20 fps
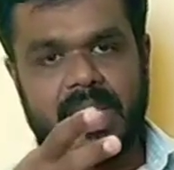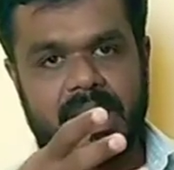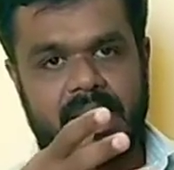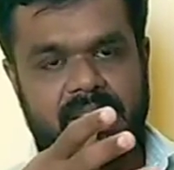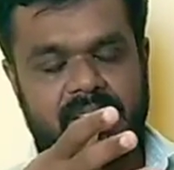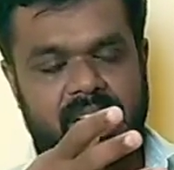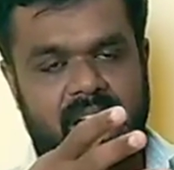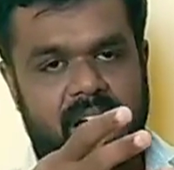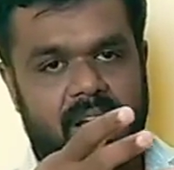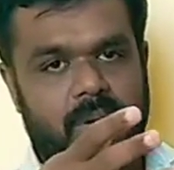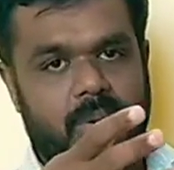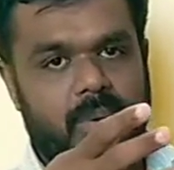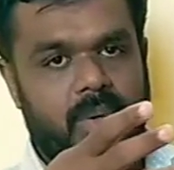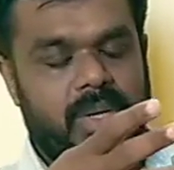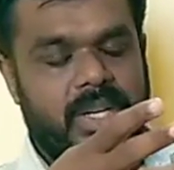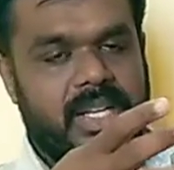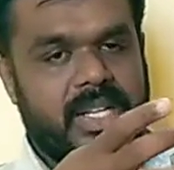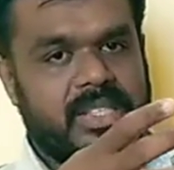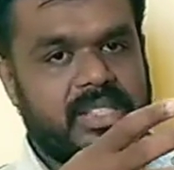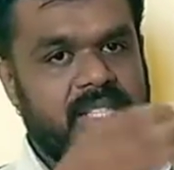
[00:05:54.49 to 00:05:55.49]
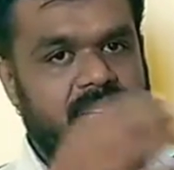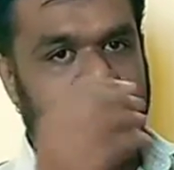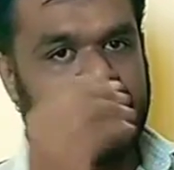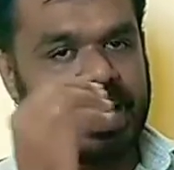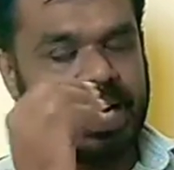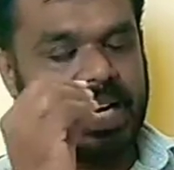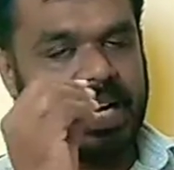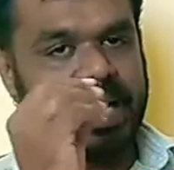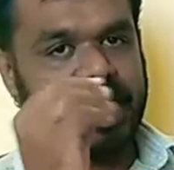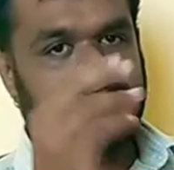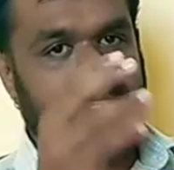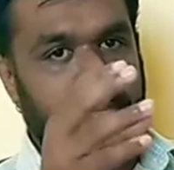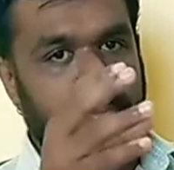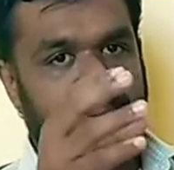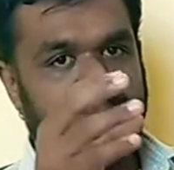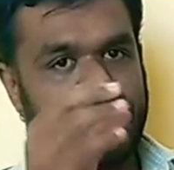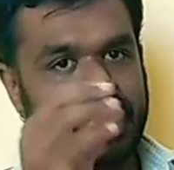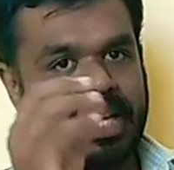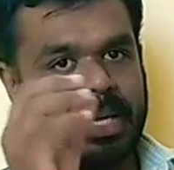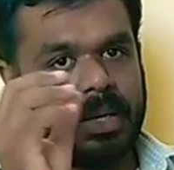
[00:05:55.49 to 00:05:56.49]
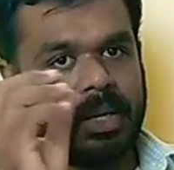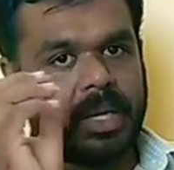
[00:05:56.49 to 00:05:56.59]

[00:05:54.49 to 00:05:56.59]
shareholders and conduct the meeting,